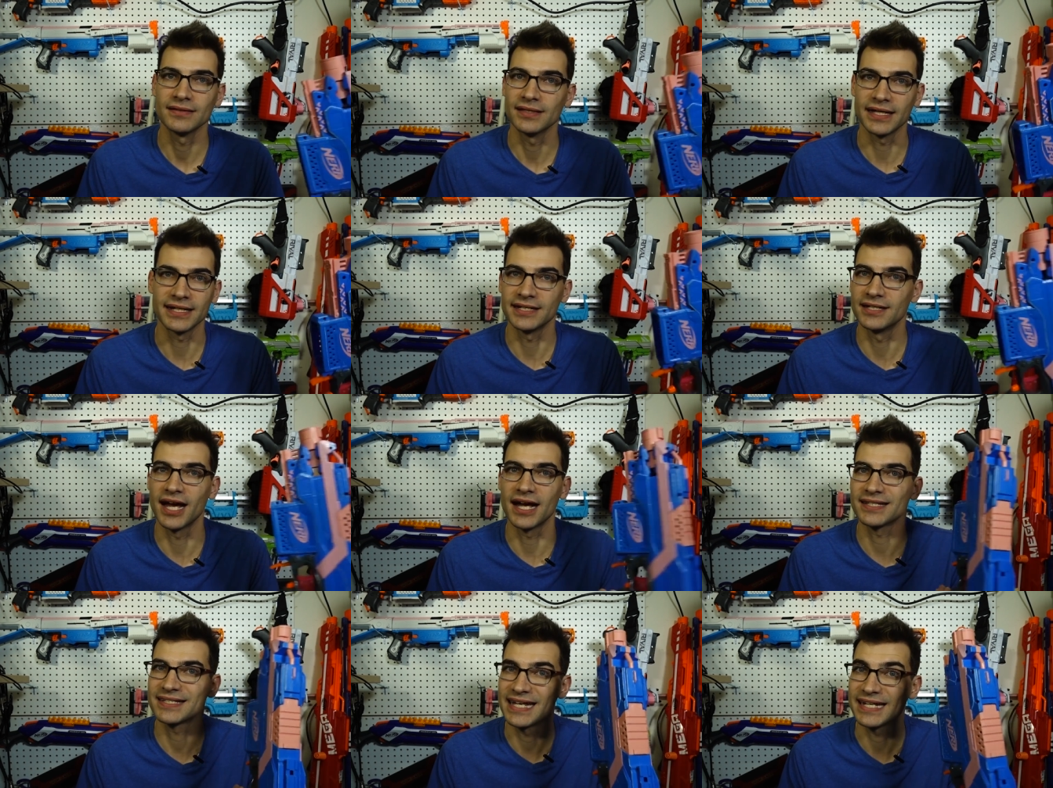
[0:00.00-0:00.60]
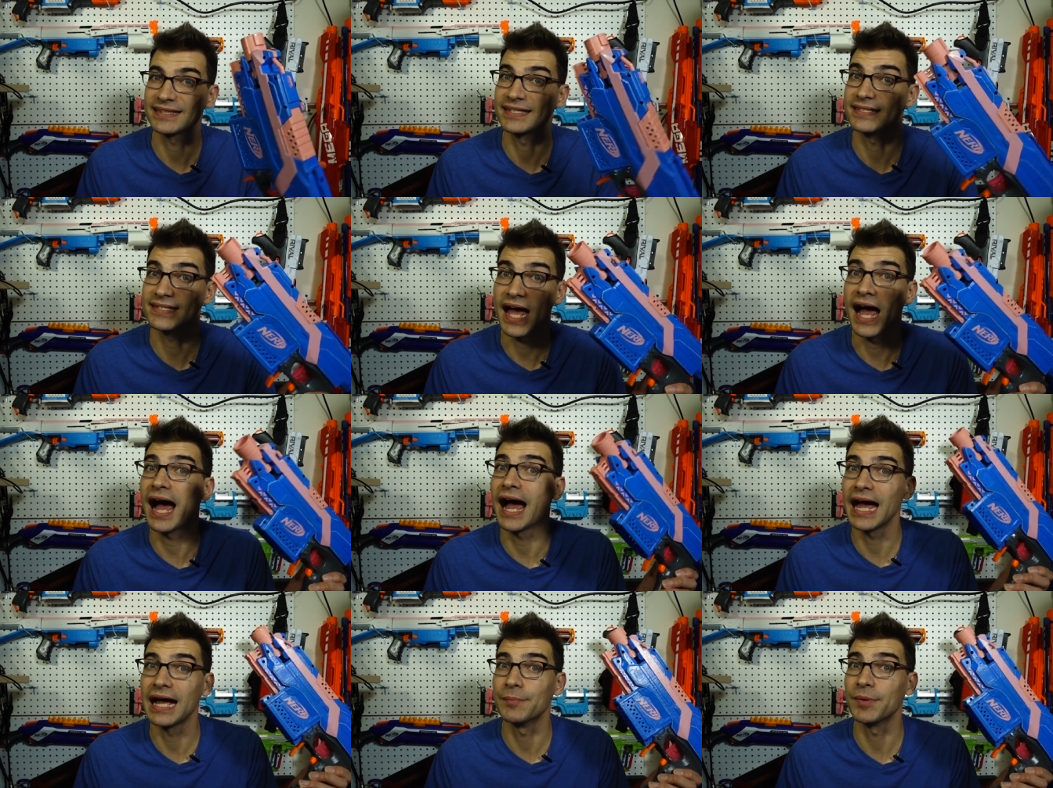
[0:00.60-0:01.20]
I did not take the
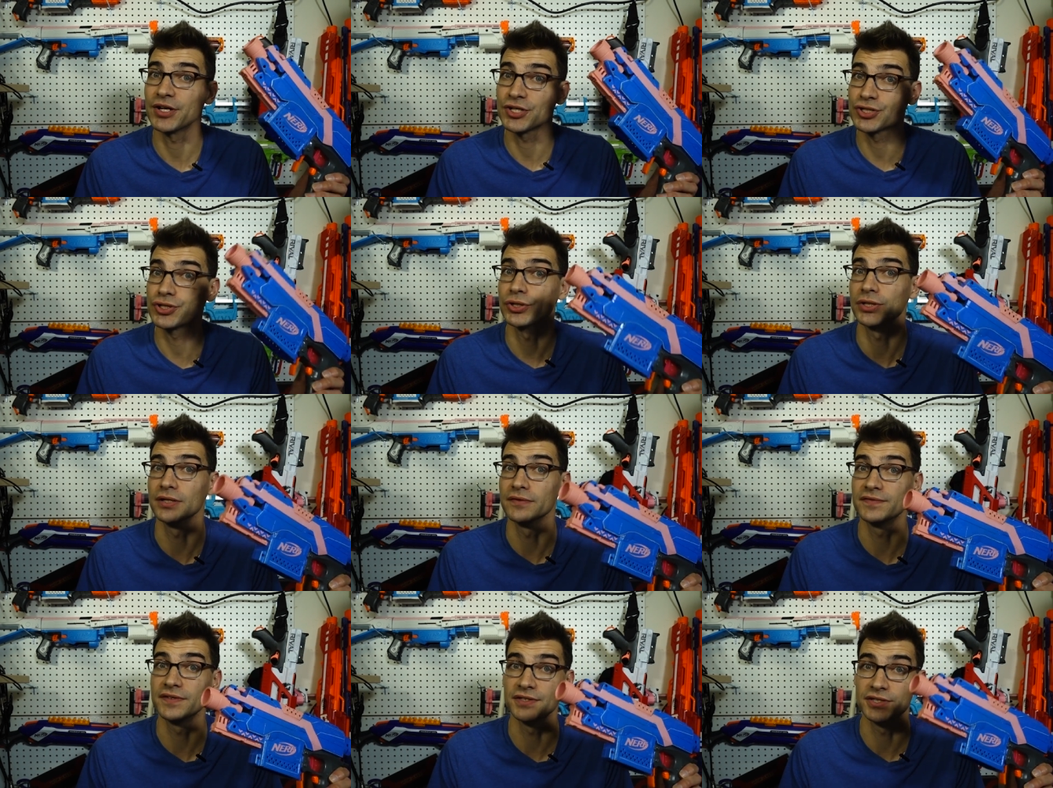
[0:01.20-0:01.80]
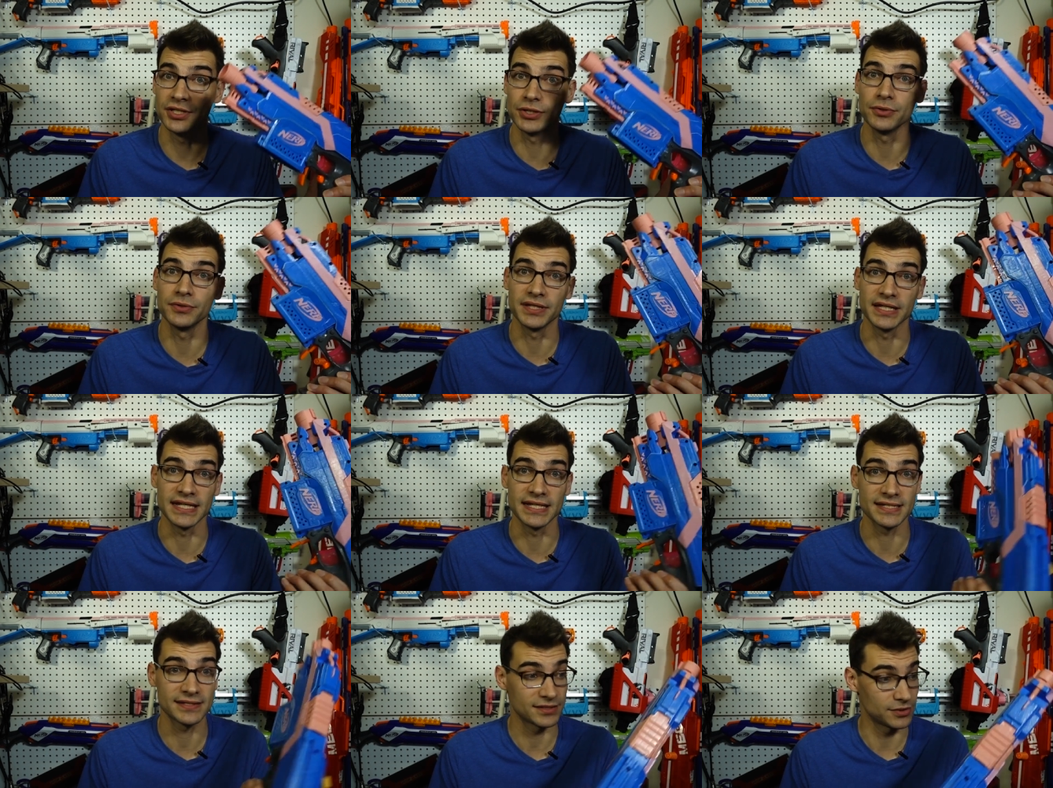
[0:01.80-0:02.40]
time I should have to do
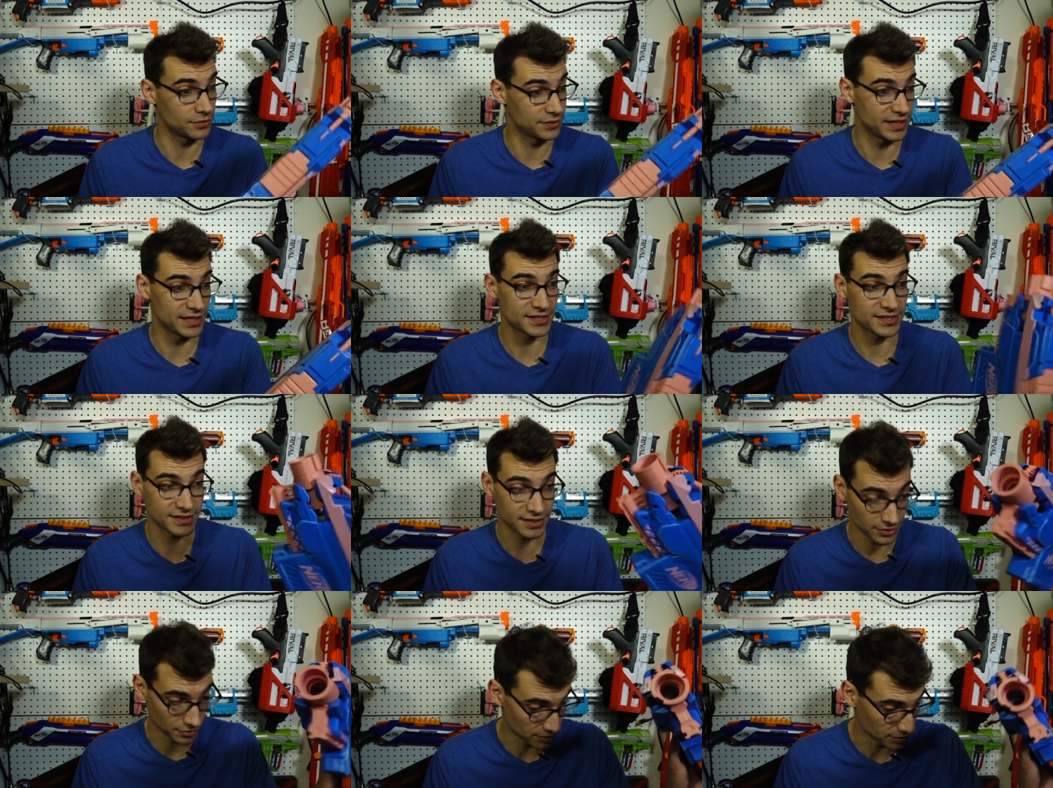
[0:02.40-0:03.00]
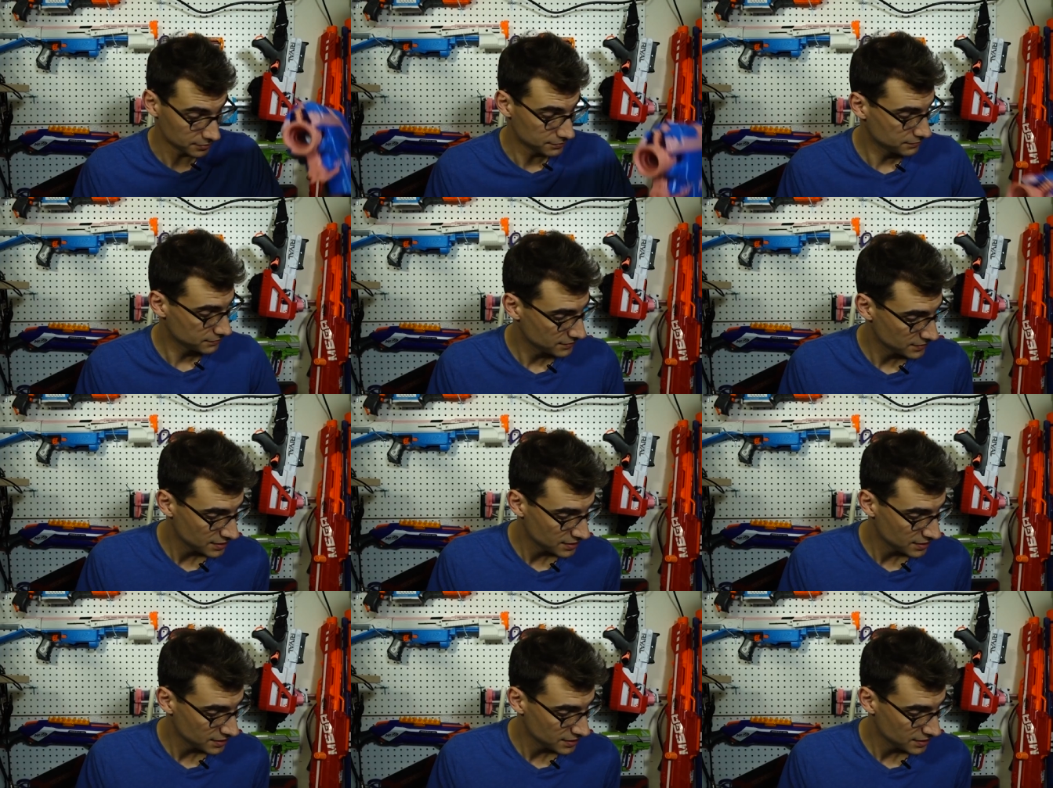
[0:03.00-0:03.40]
these, though they still